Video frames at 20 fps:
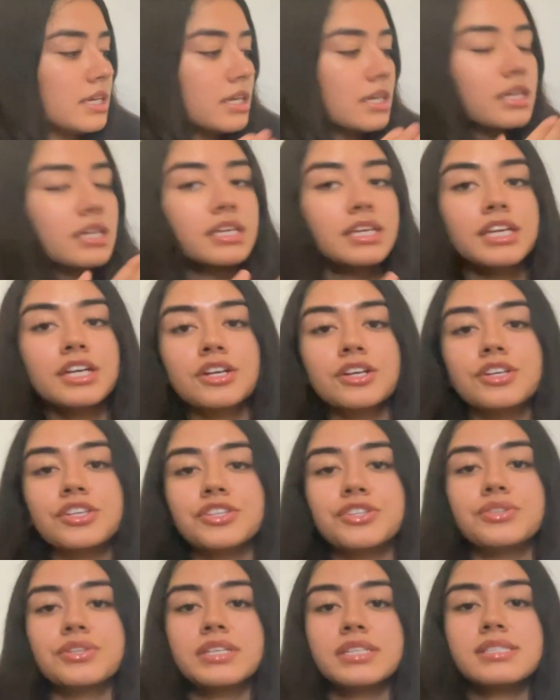Here
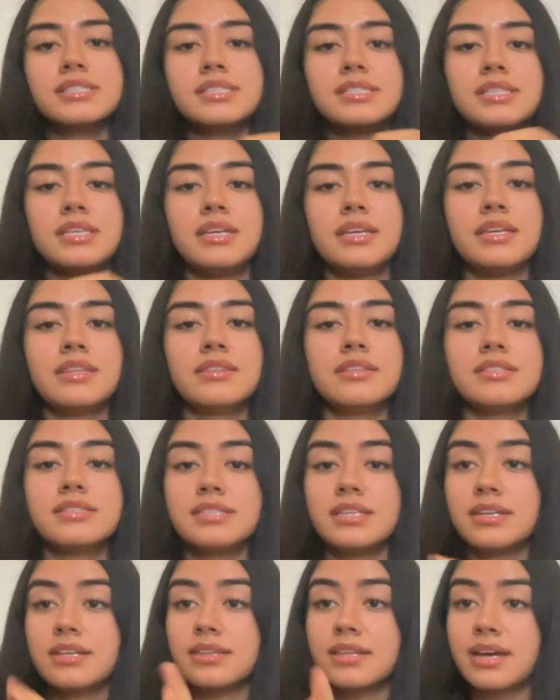you can see the
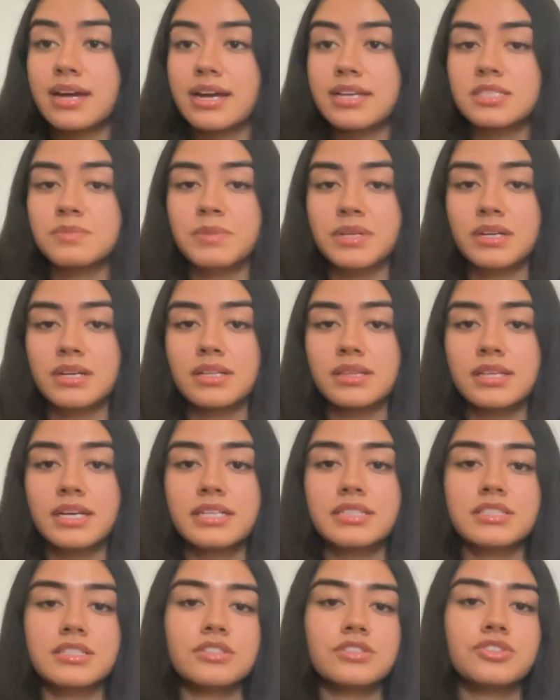data that has been
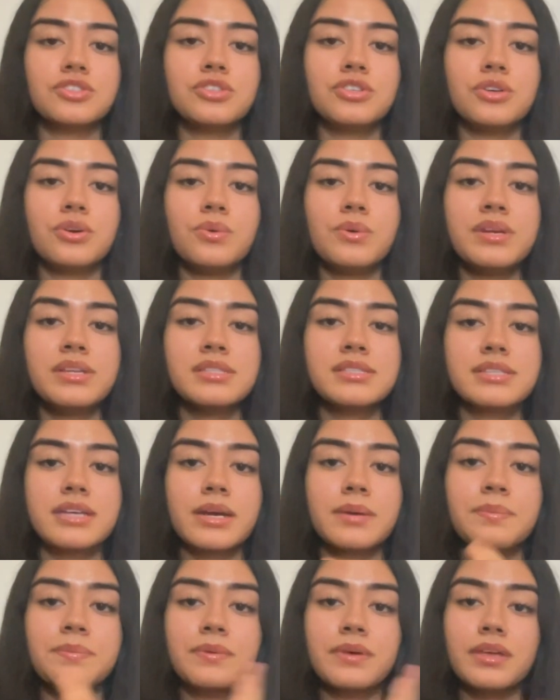collected. To go in
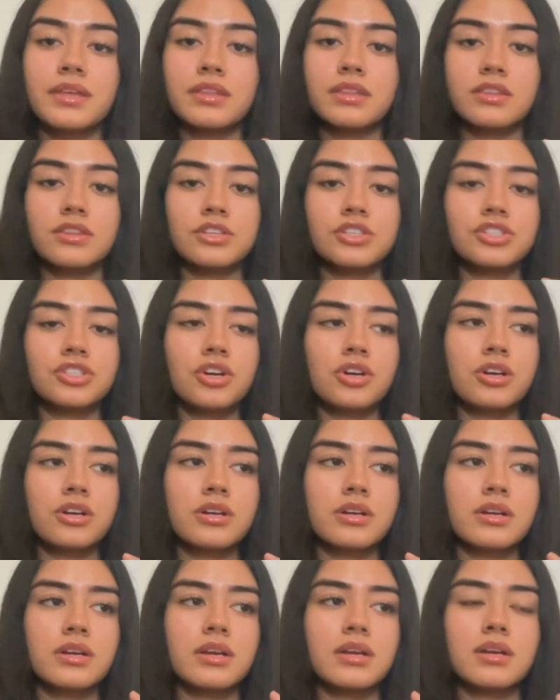depth, the
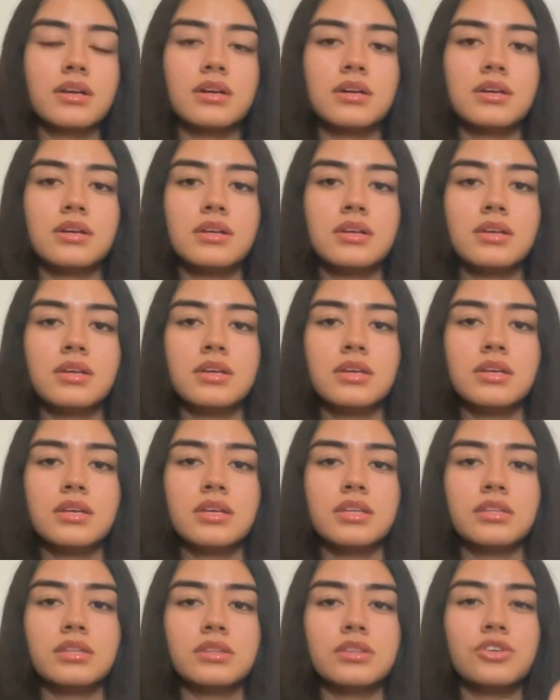chart,
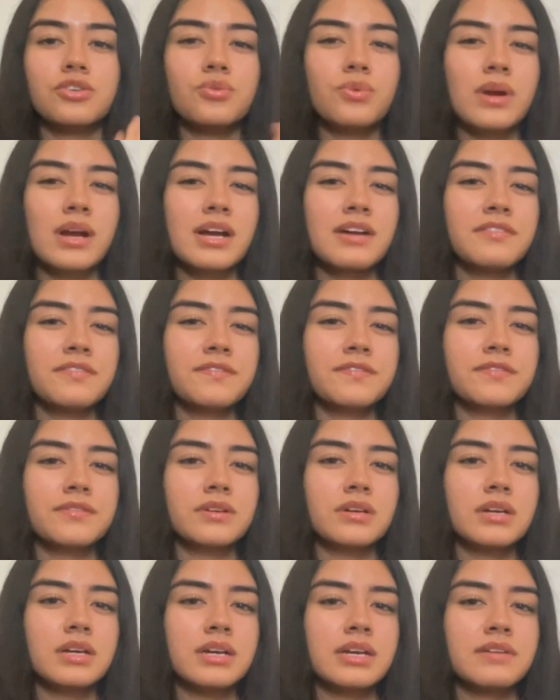the graph
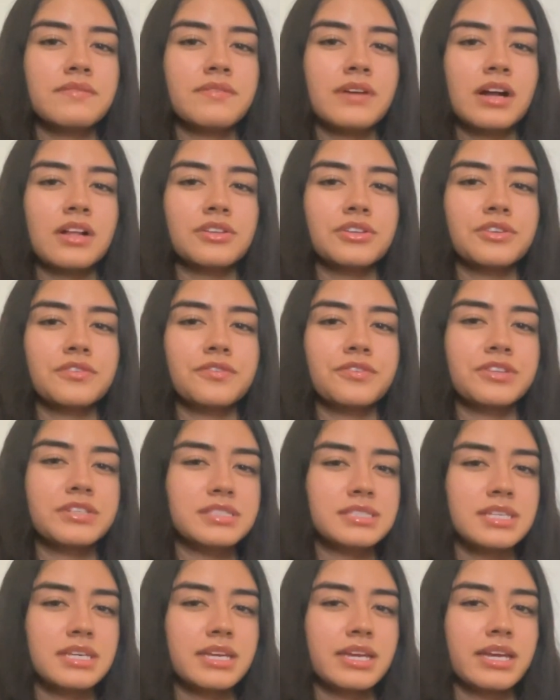and value for the
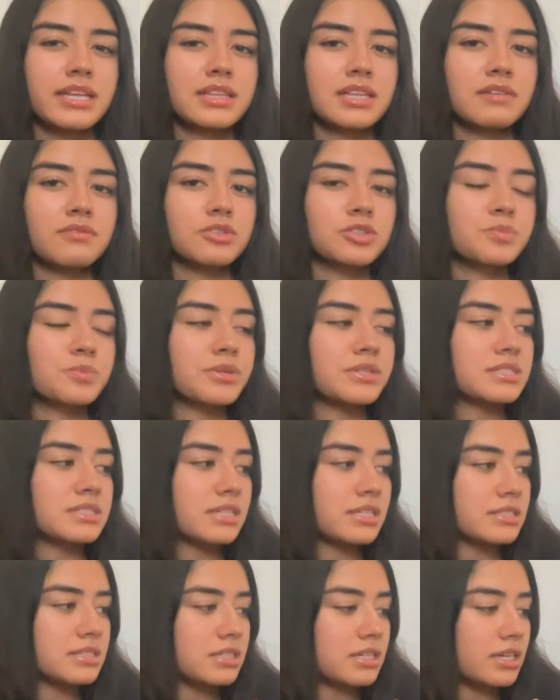CK levels
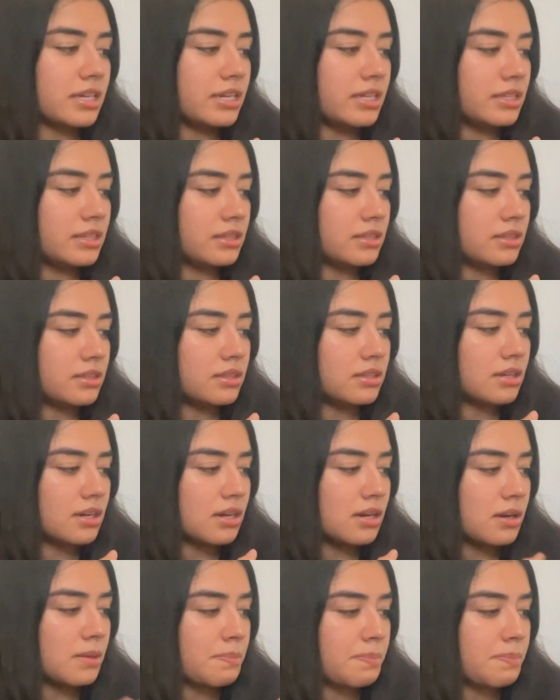presented in the